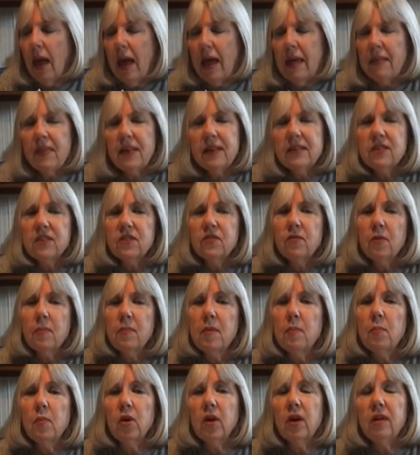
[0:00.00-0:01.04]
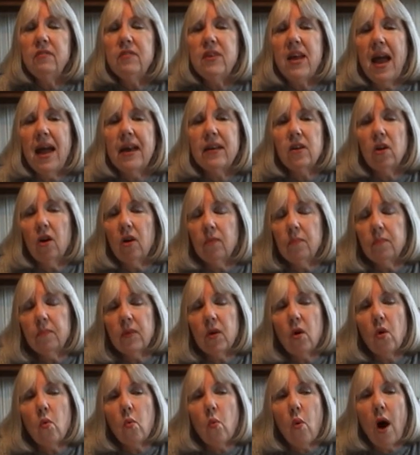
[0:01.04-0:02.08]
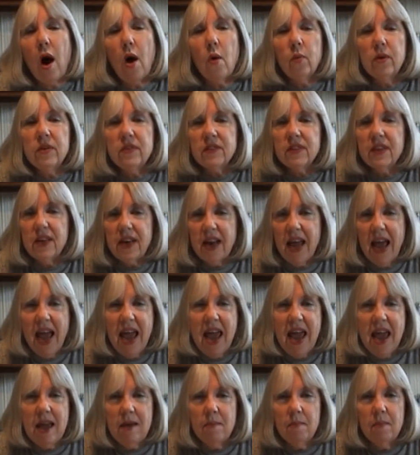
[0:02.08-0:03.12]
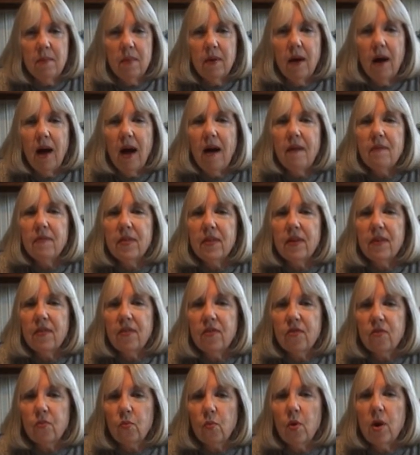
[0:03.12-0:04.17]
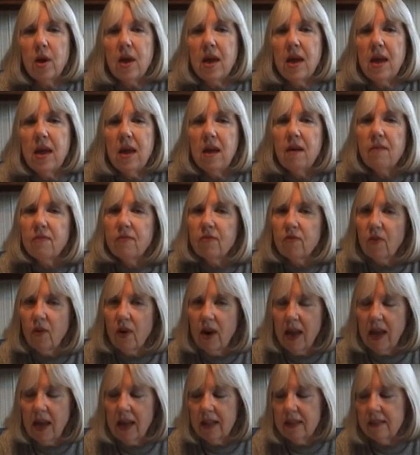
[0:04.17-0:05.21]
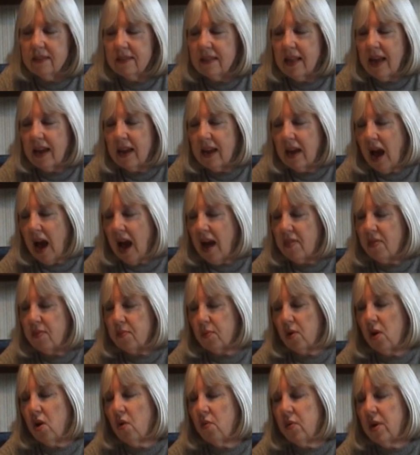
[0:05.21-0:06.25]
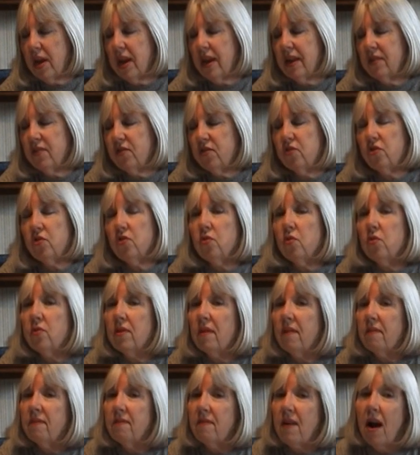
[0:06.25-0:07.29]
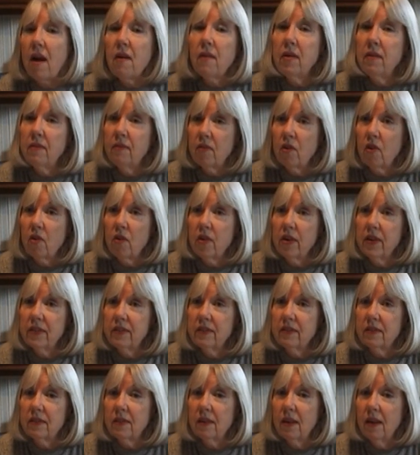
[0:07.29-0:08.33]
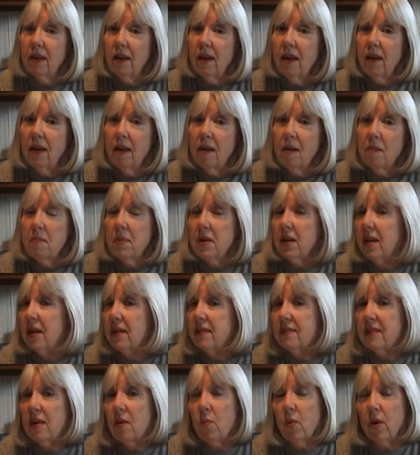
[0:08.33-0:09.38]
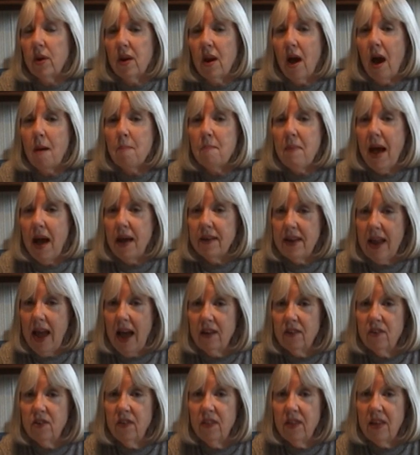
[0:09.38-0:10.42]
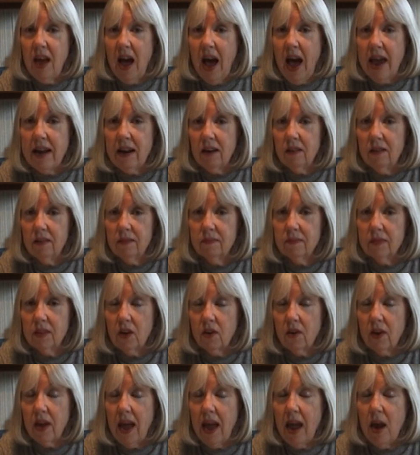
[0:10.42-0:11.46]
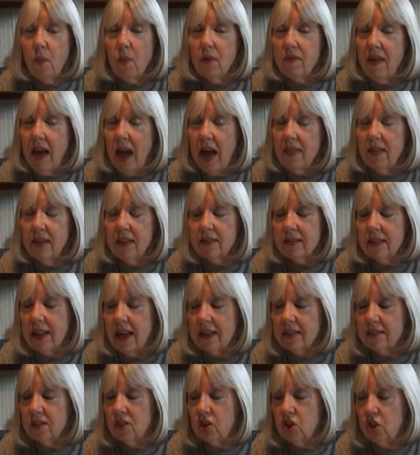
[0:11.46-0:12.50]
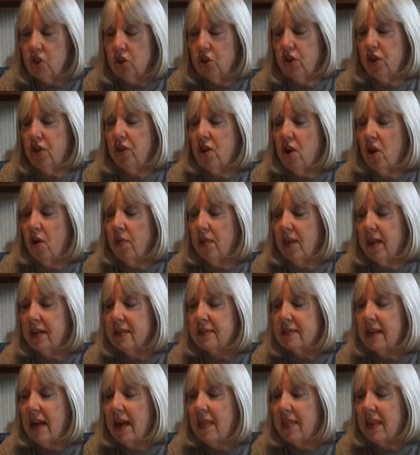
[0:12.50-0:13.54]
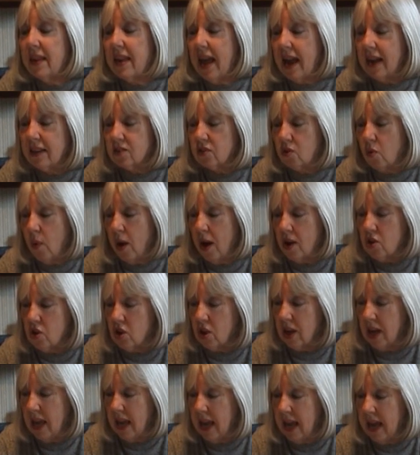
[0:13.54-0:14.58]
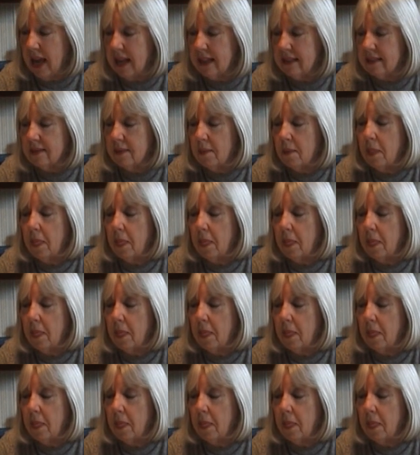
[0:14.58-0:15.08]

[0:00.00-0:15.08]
This is from the book of Daniel. What was the name of the 3 friends that got thrown into the fiery furnace because they would not bow down to the idol? Okay, we've had these lessons. You should know this. And the next question is,